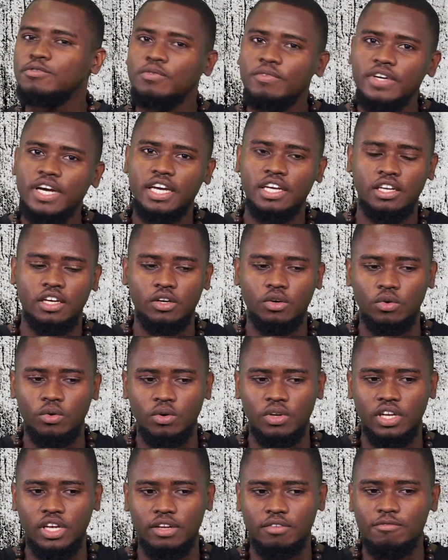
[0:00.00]
find a
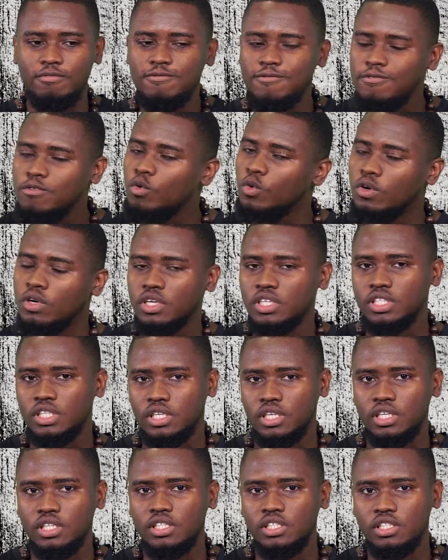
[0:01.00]
goal and focus
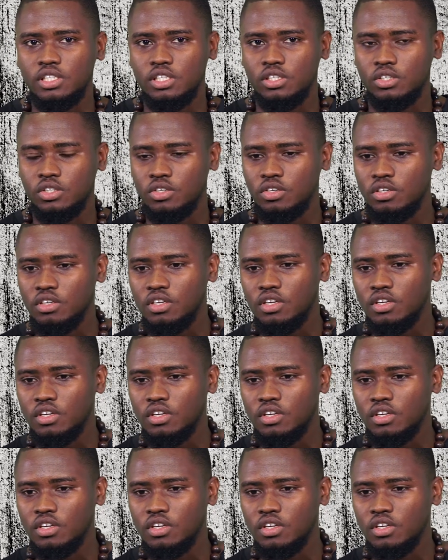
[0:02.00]
on it, you know.